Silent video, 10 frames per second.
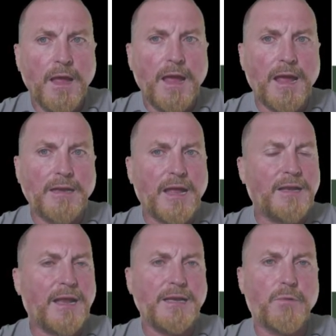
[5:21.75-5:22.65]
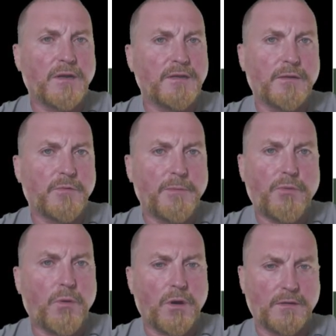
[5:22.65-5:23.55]
And anyone can
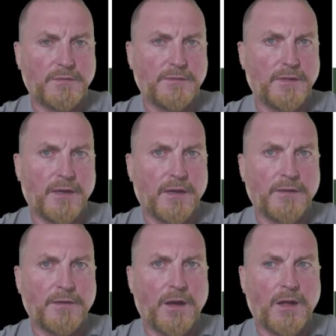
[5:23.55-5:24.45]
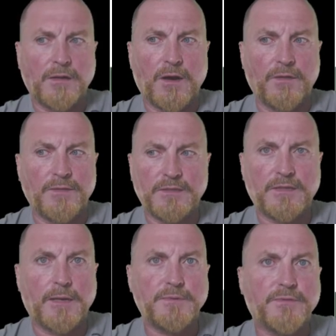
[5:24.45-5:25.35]
report on these
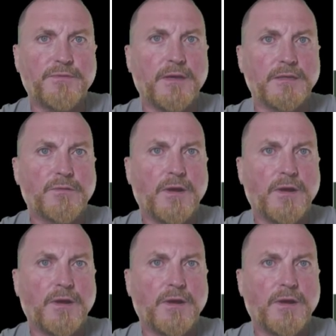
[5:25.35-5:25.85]
types of things,